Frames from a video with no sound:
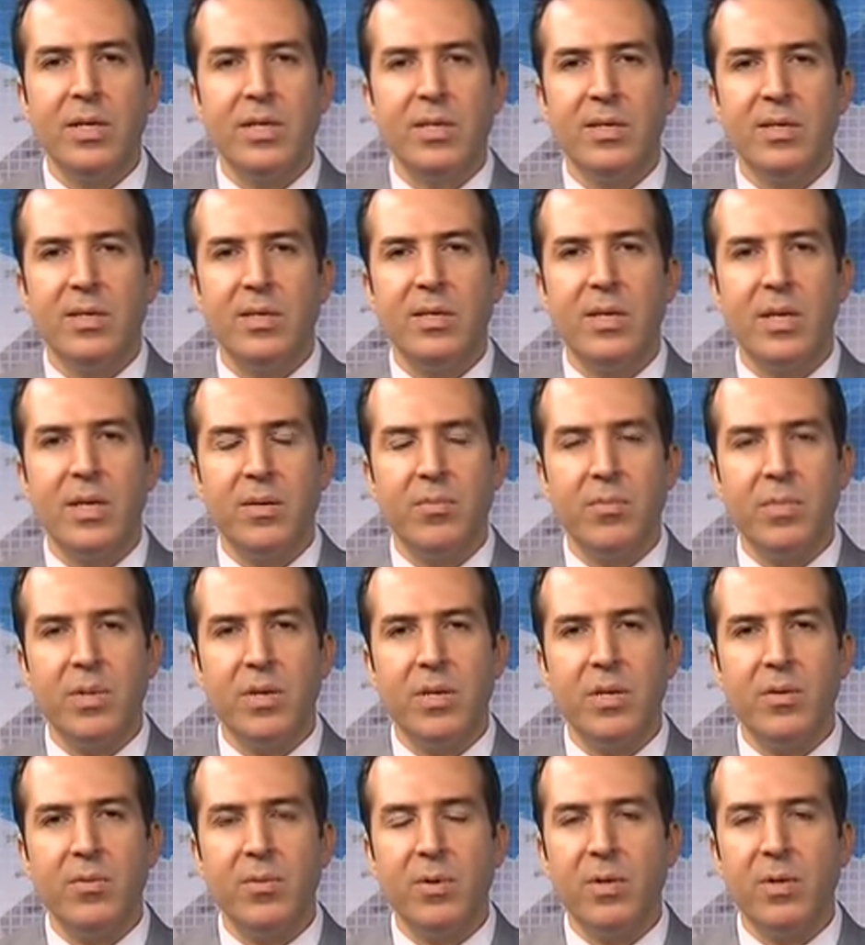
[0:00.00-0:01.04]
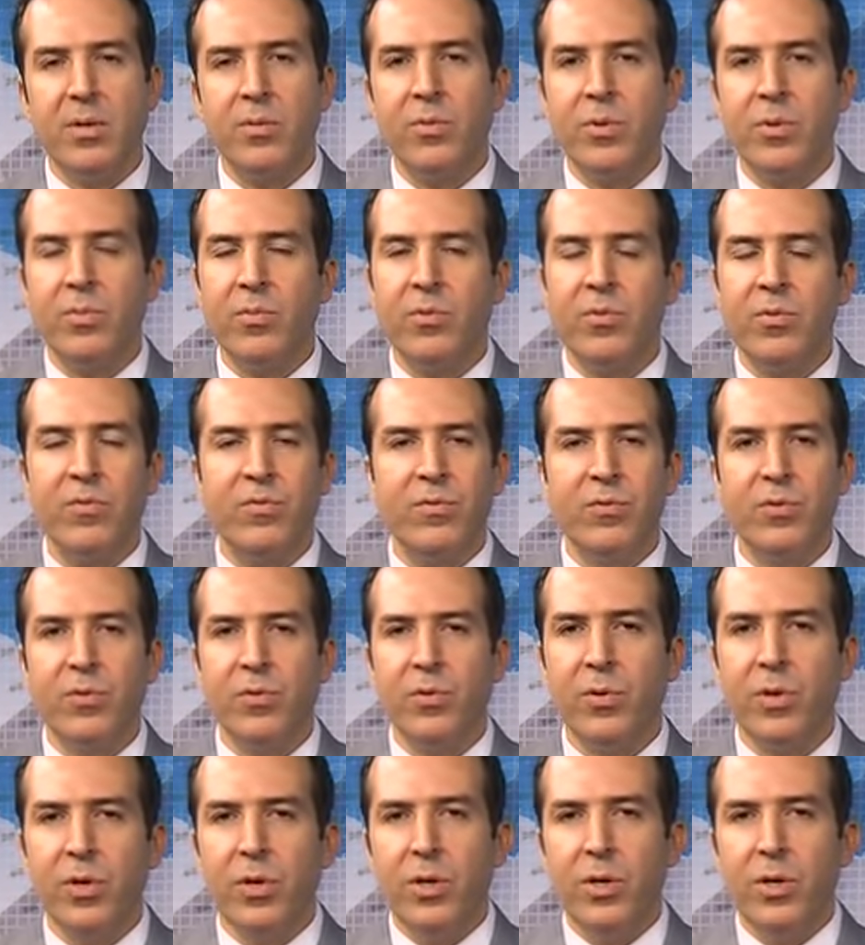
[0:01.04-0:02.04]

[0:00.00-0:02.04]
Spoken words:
CDMA, whether we move to